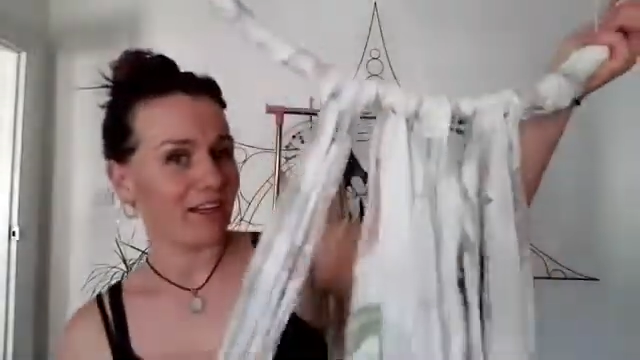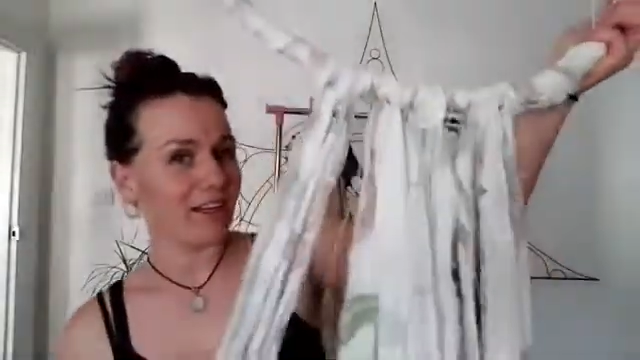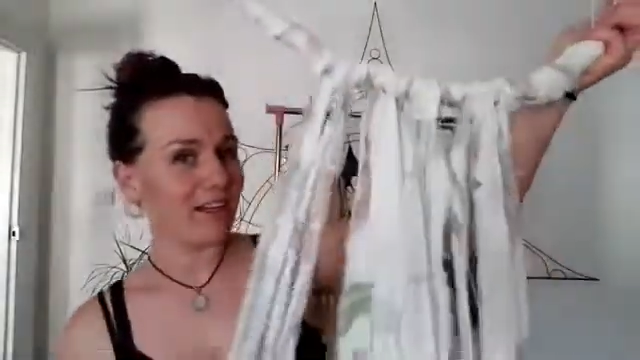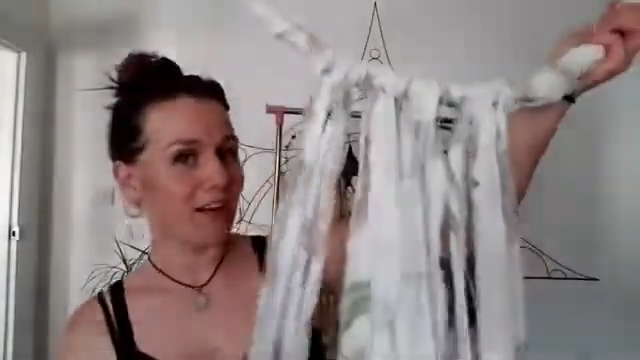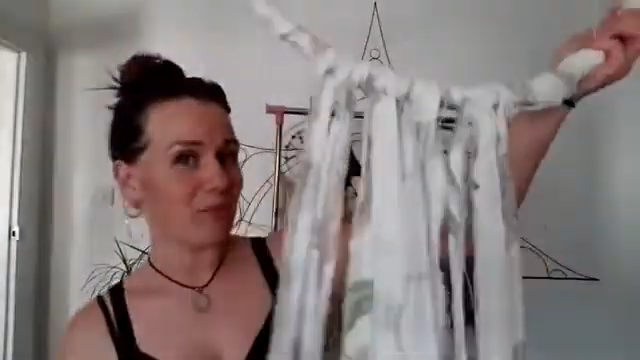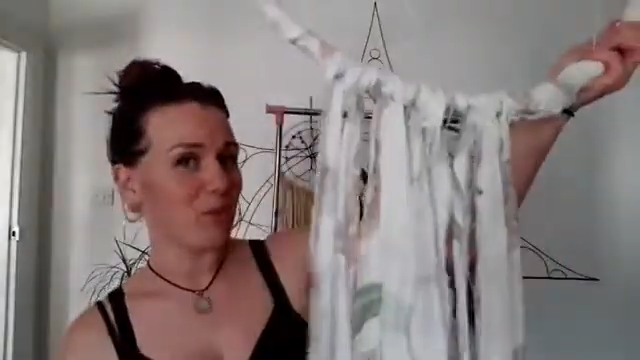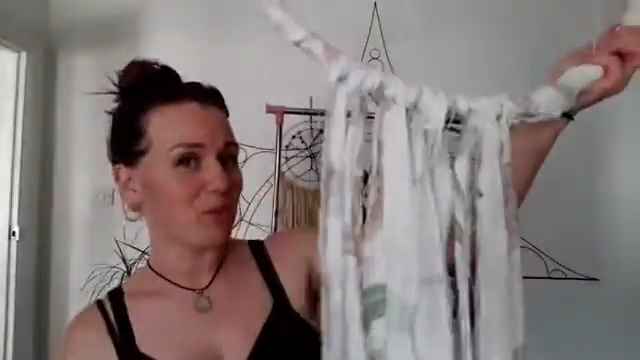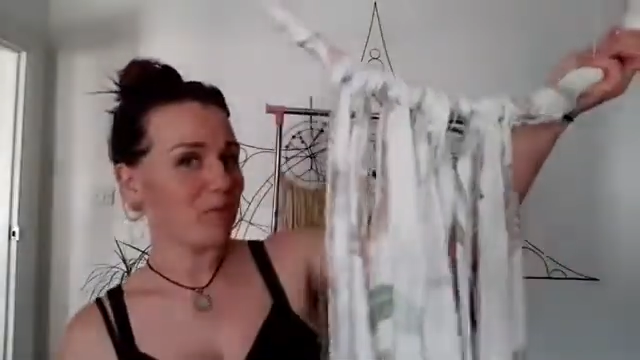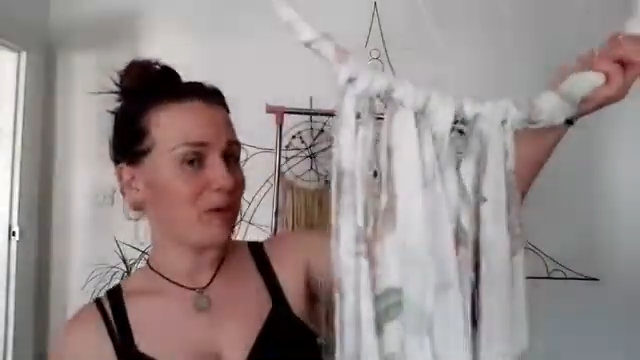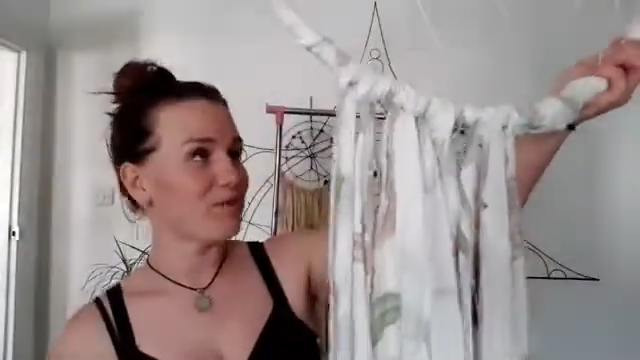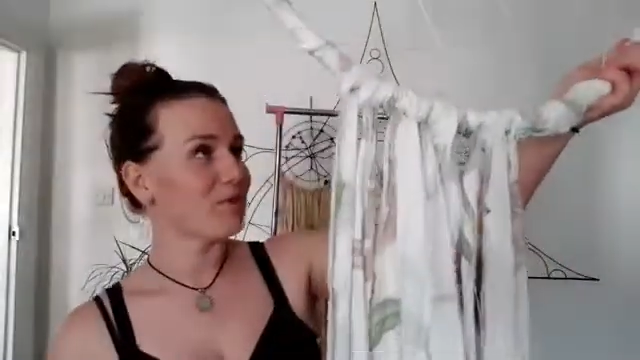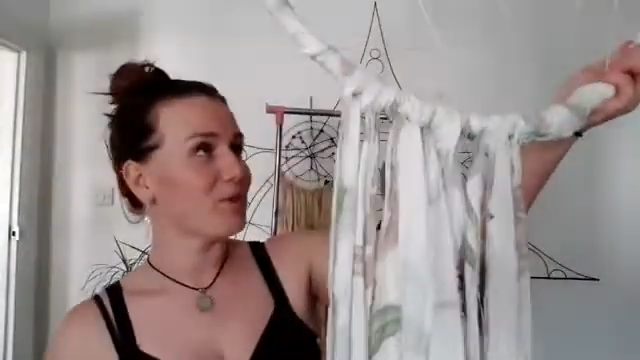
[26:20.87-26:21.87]
I get bored of
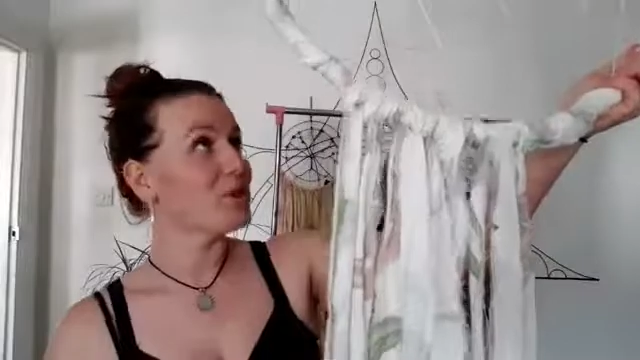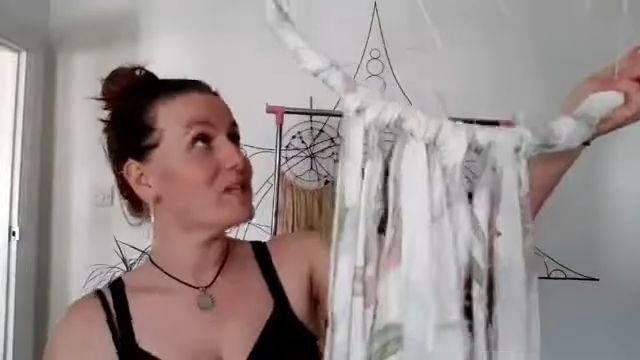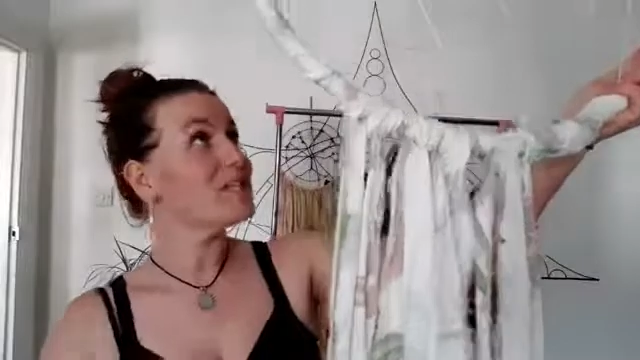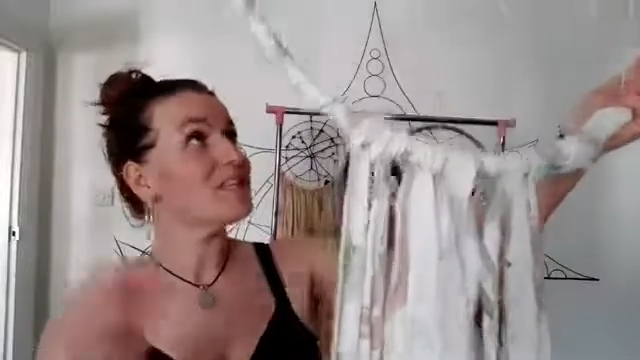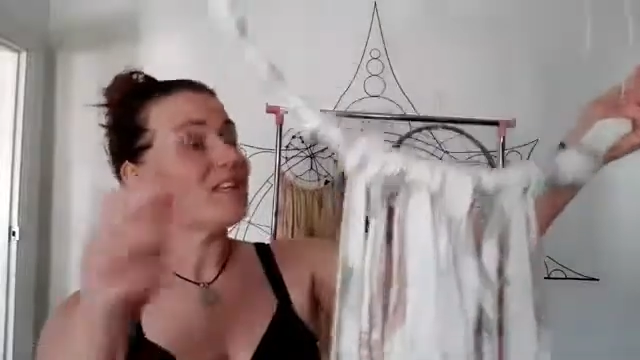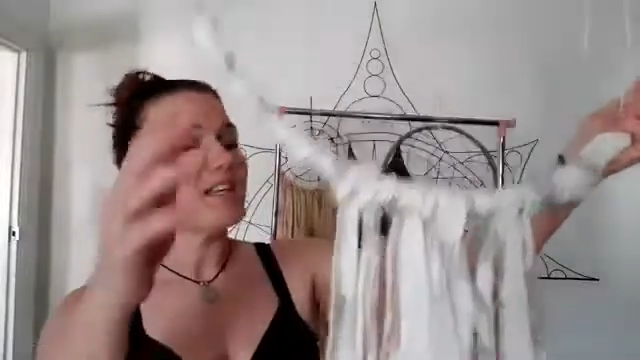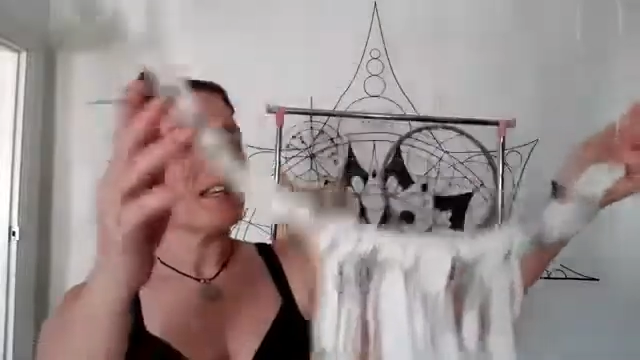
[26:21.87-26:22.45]
my own voice.